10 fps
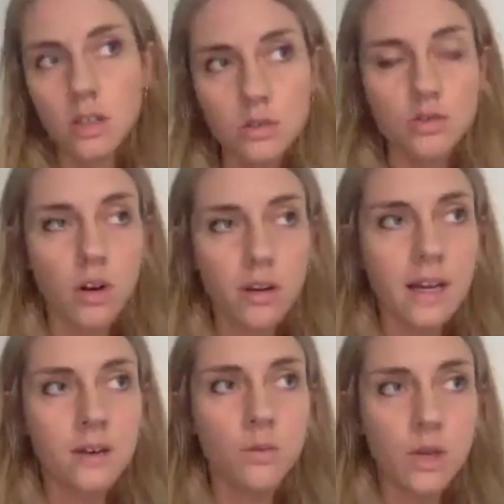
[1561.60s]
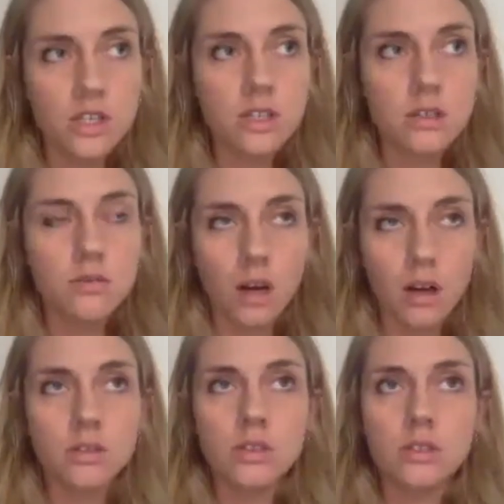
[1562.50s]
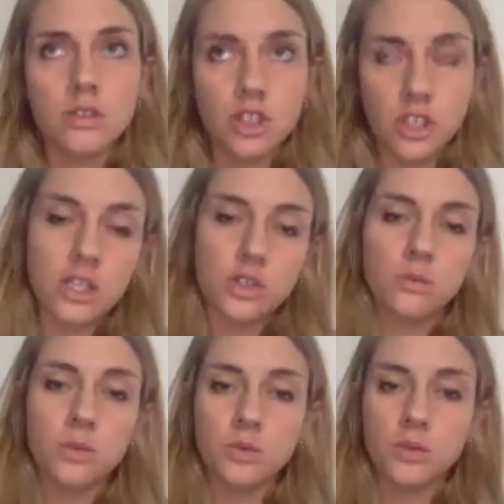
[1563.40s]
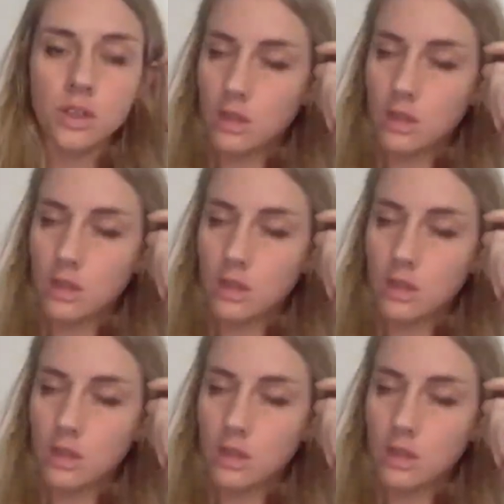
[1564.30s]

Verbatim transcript: a drug and which does change your mood.